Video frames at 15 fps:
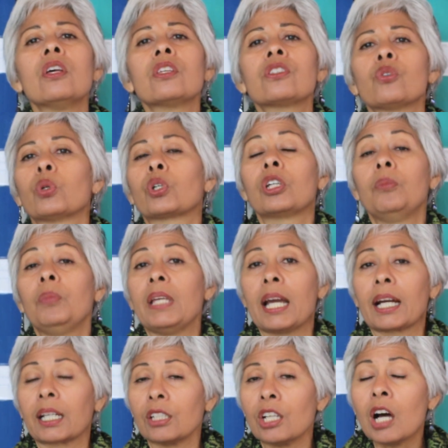So it could be
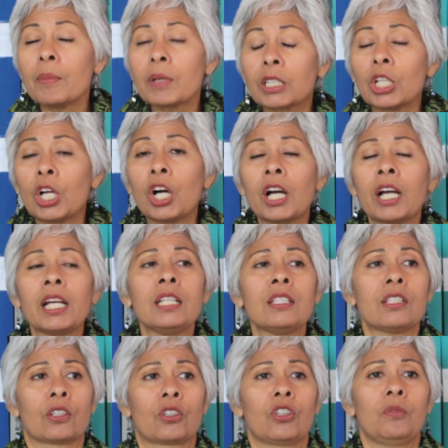economic
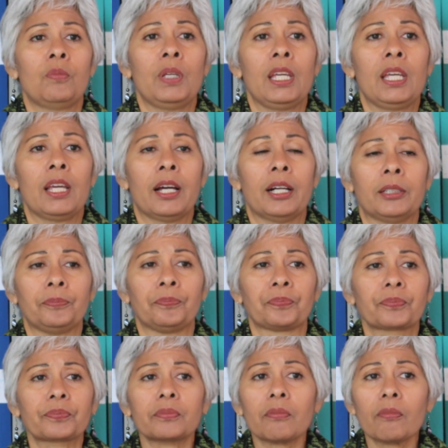lines, it could be
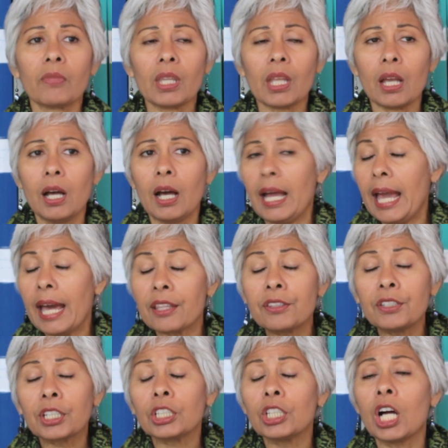
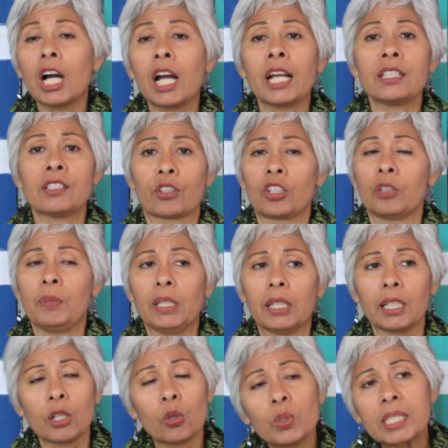ethnic lines, it could be
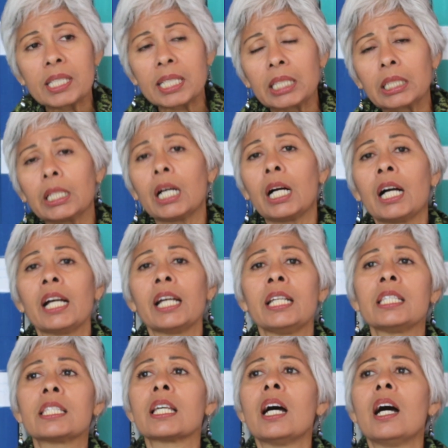linguistic
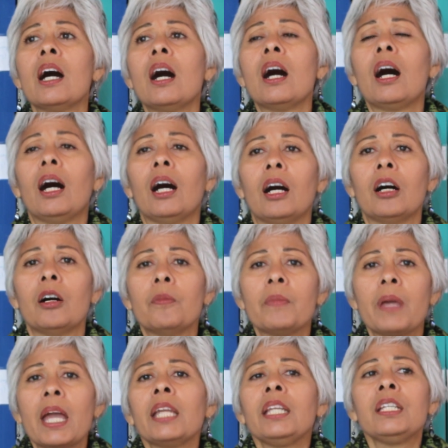lines,
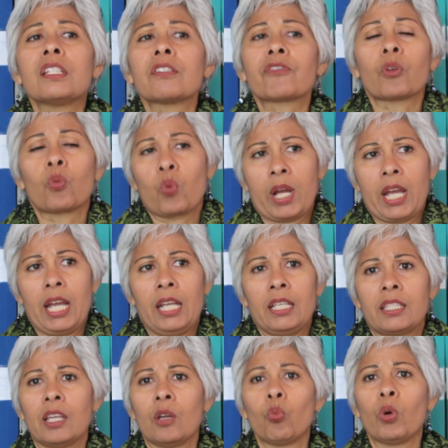any different
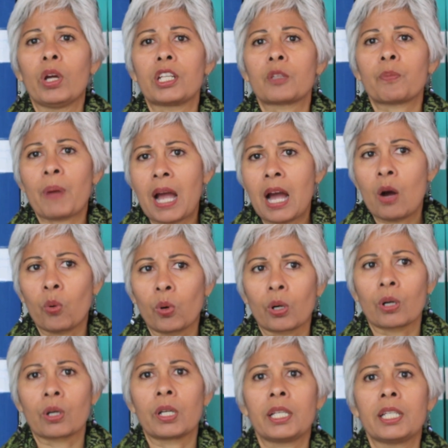ways in which
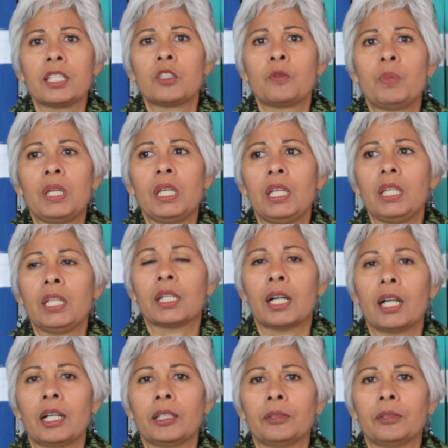power is being,